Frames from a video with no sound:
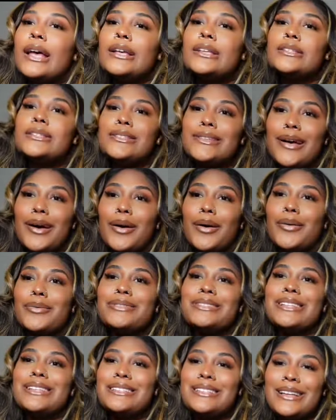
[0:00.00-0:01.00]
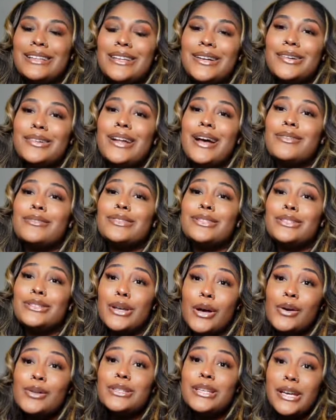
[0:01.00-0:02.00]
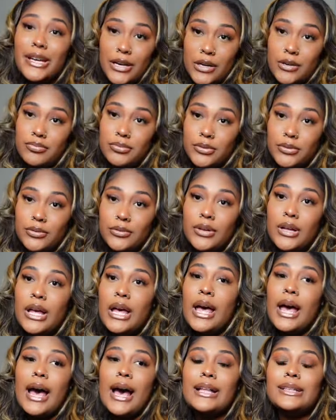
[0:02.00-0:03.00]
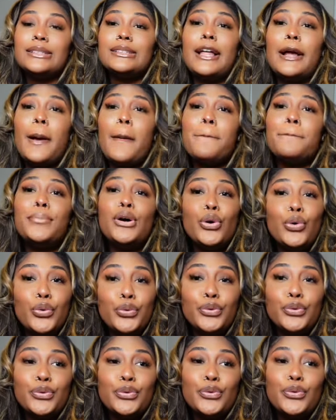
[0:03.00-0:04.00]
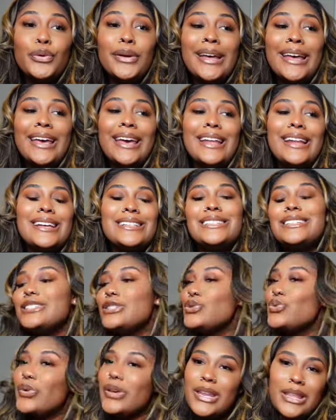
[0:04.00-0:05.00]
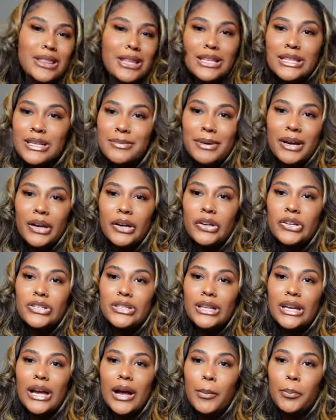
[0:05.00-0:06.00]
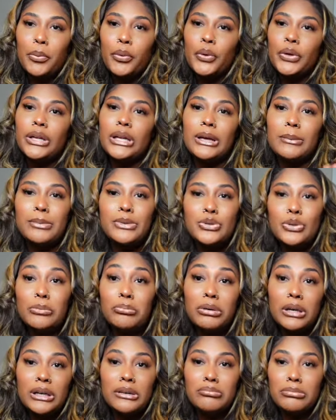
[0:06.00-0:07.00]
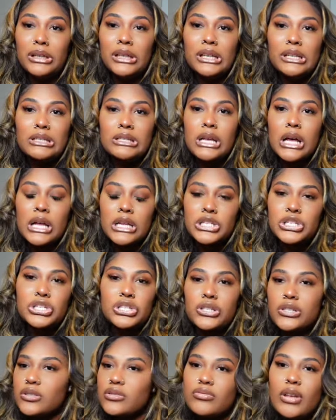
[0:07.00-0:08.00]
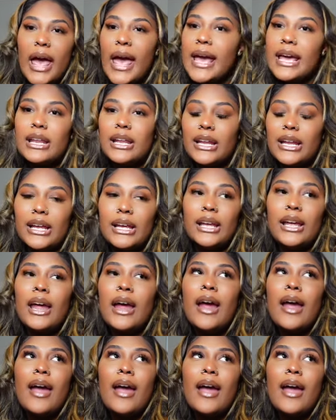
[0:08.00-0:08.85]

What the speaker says: So since they turned out so terrible, I look like a poodle, and I didn't do anything to my hair yesterday. I pulled it up into a bun because I just hated it.